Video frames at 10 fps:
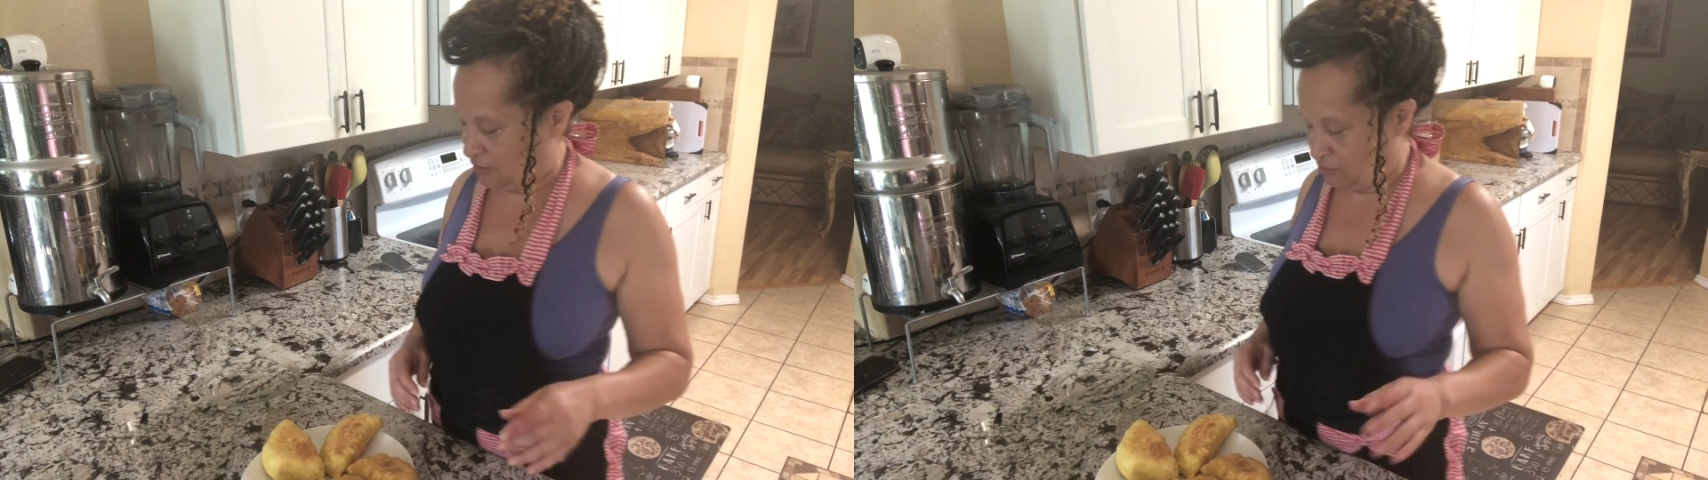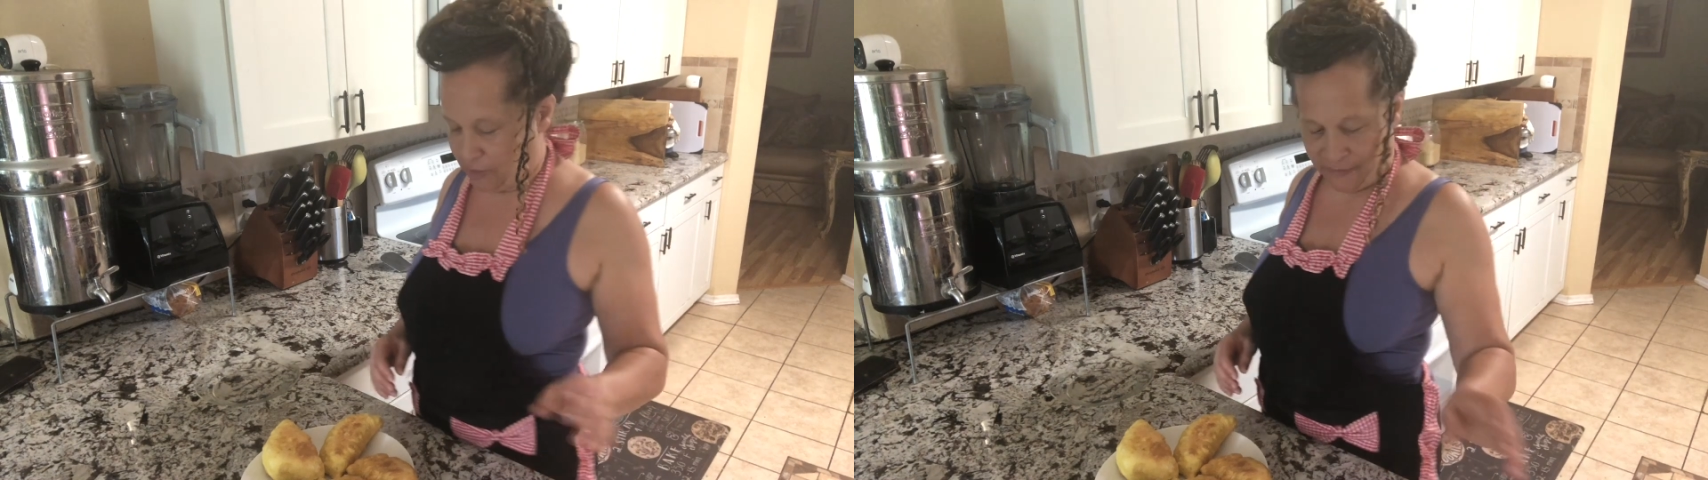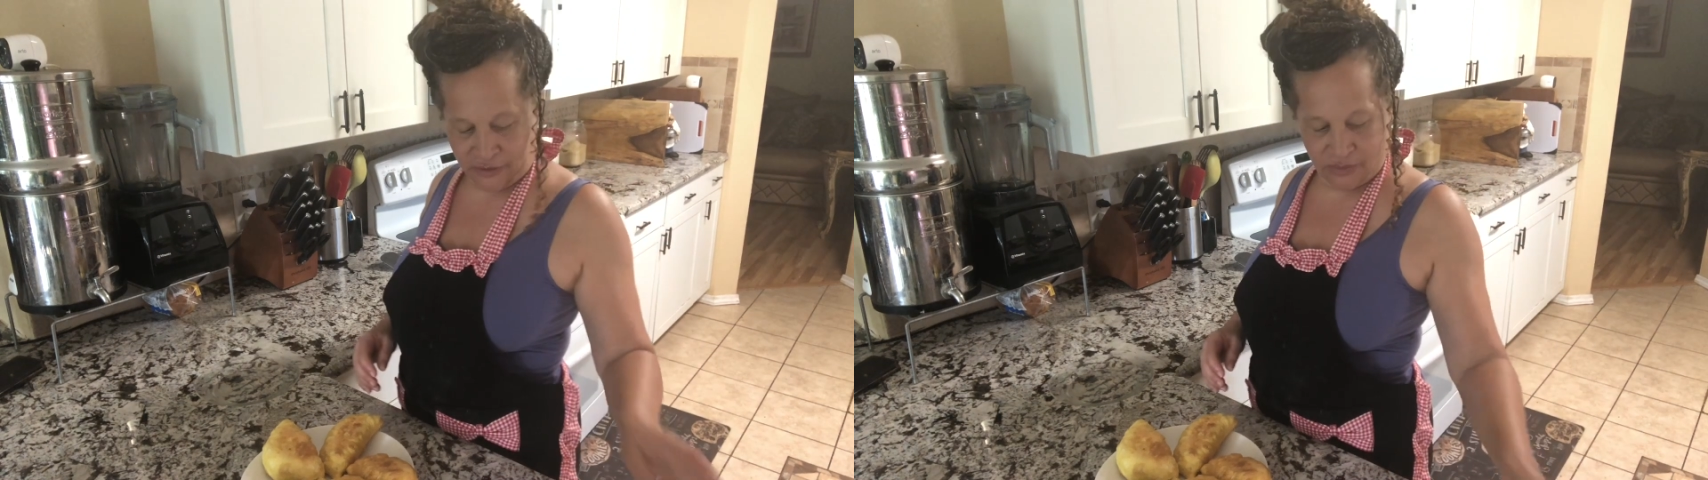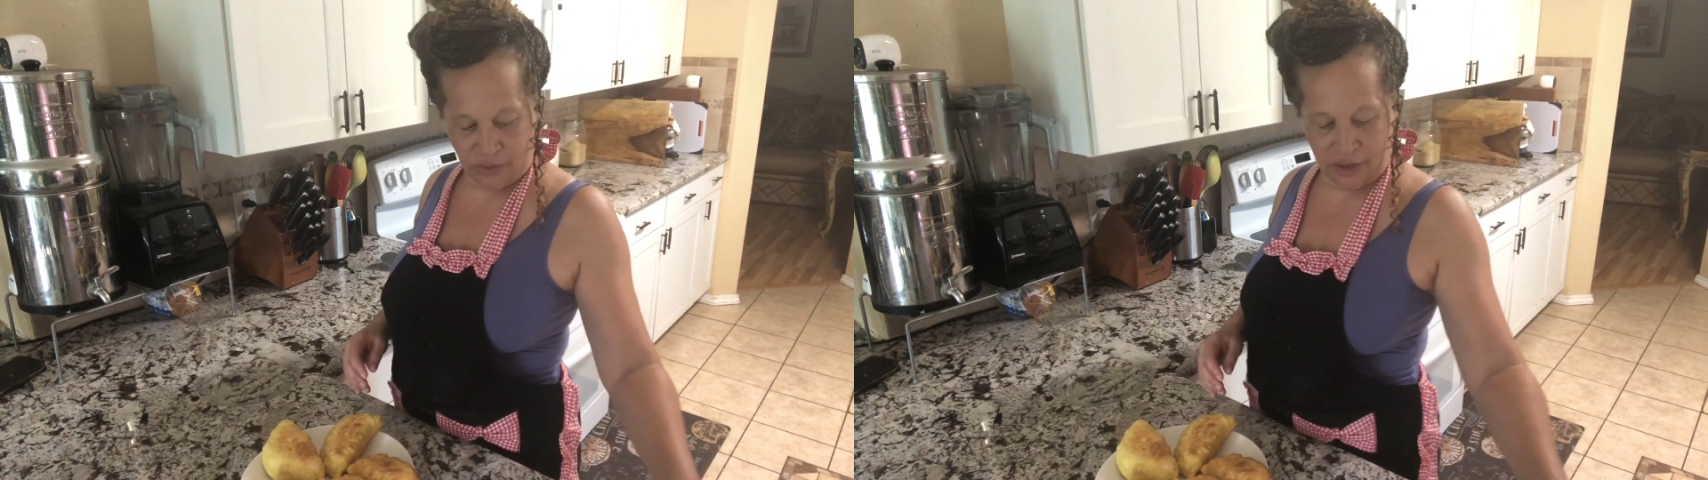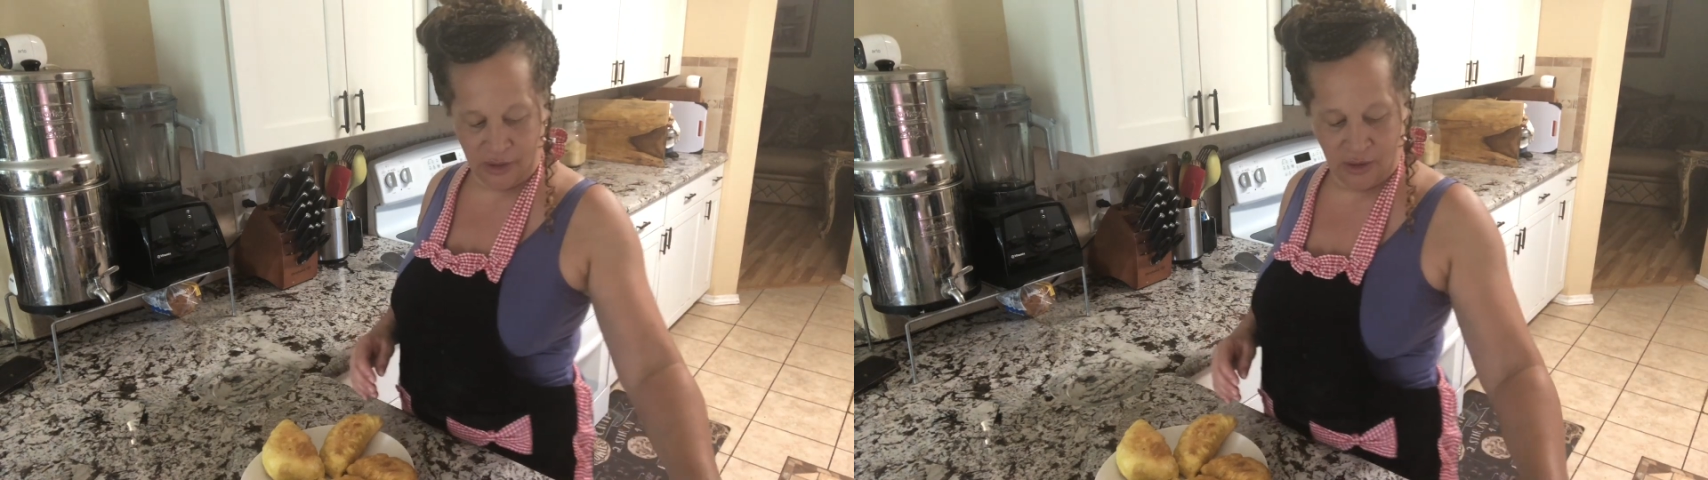a breakfast
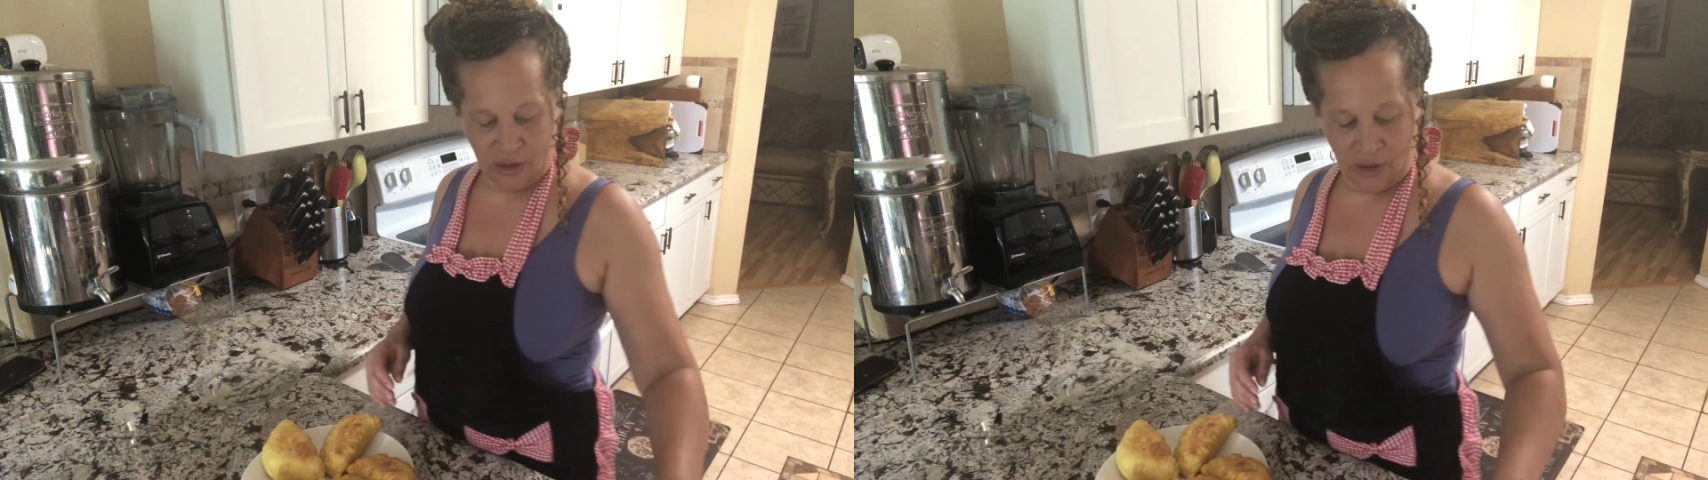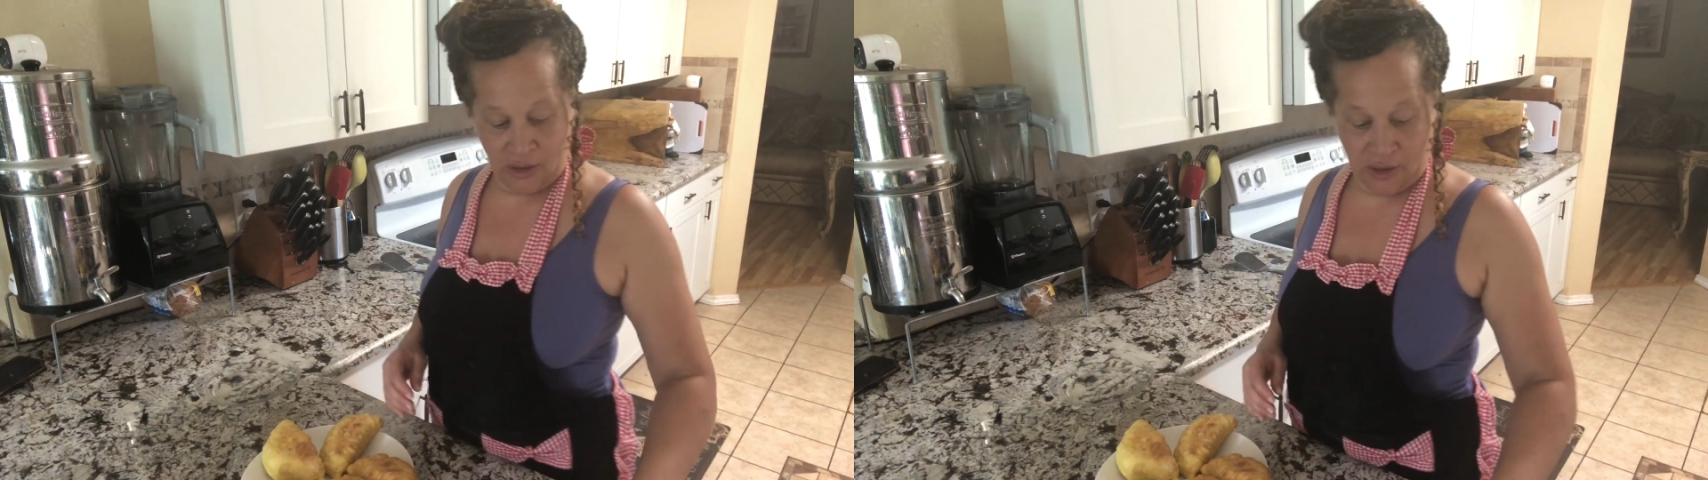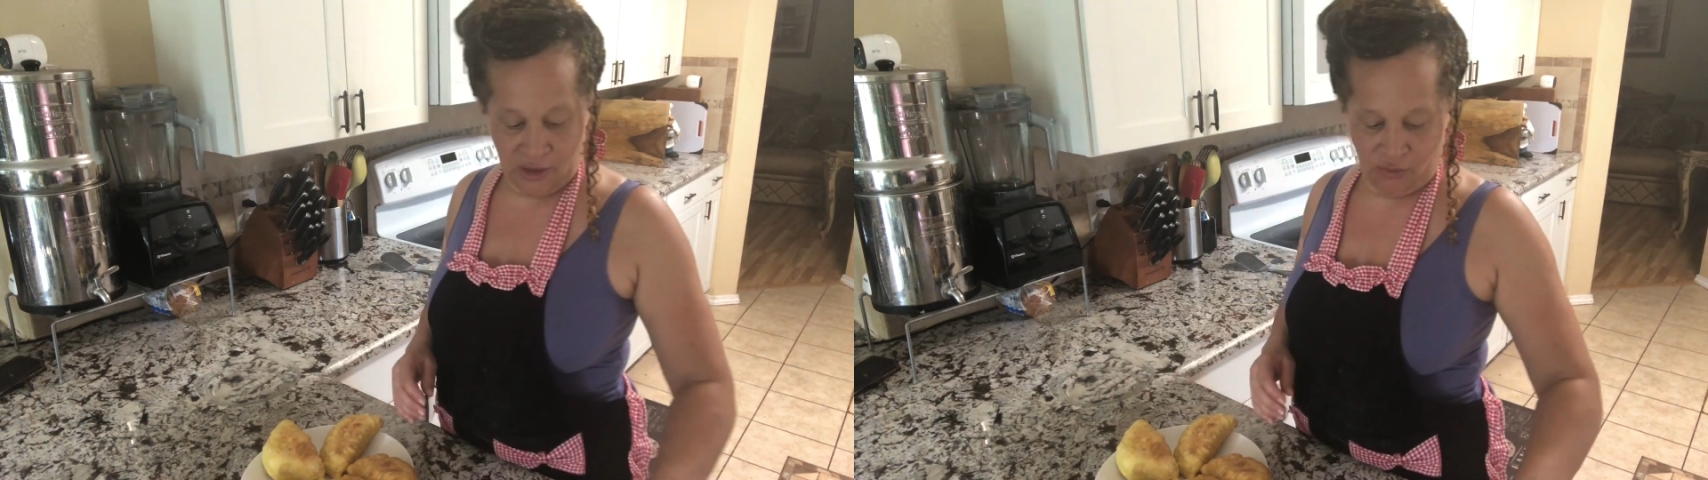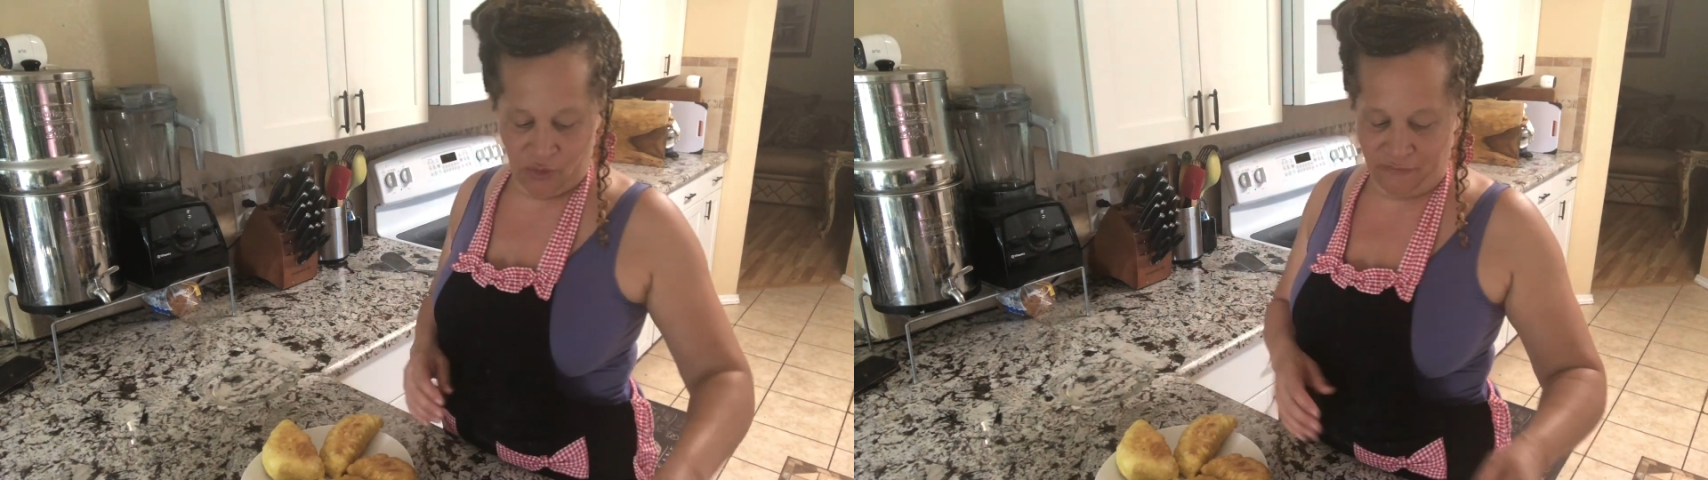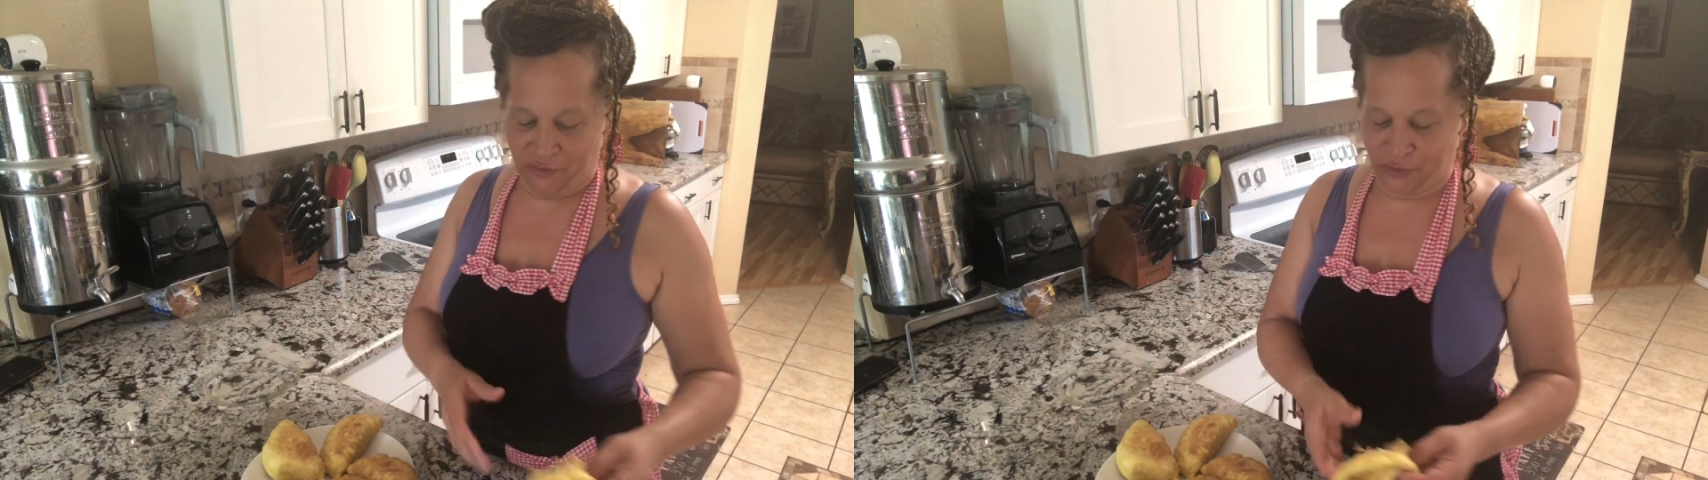bread.
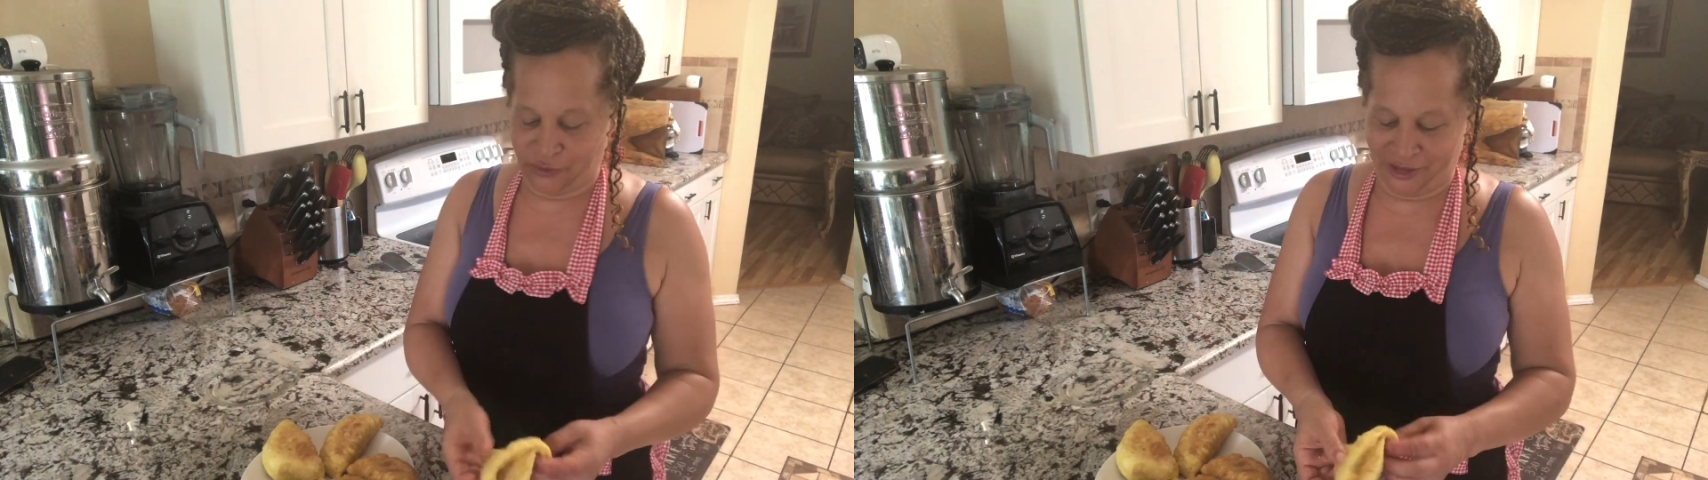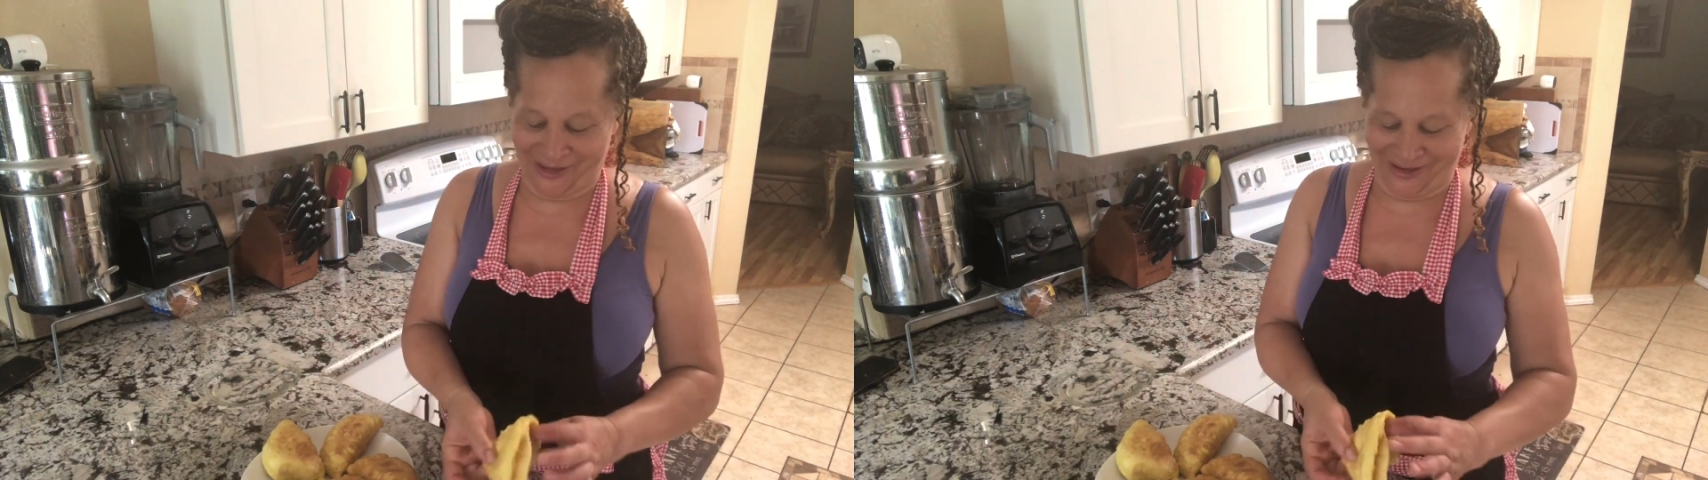Won't fold.